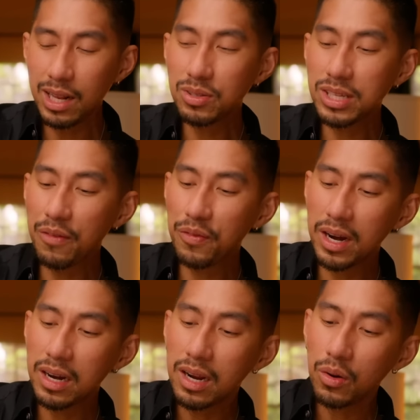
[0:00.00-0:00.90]
Yellow
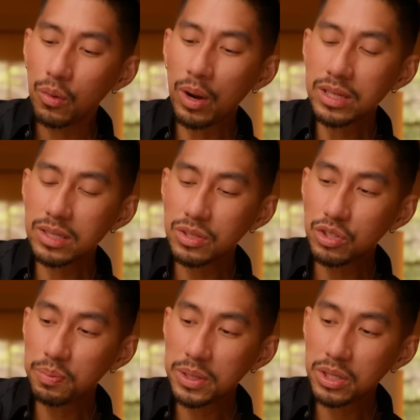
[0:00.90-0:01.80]
sapphire. Once
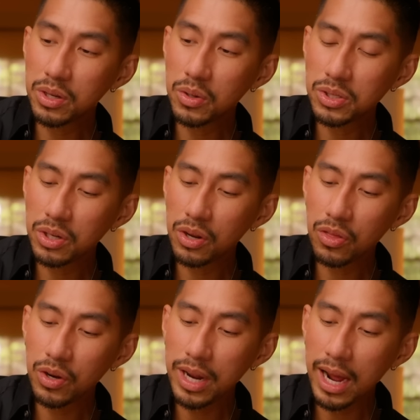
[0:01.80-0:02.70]
Jupiter goes to your
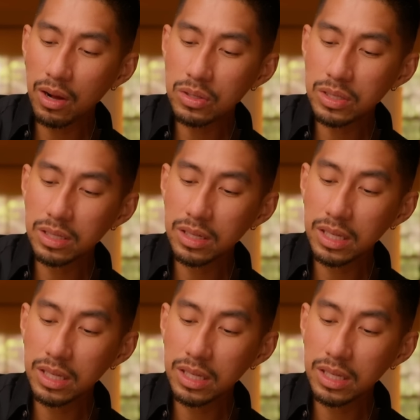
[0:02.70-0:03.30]
third house,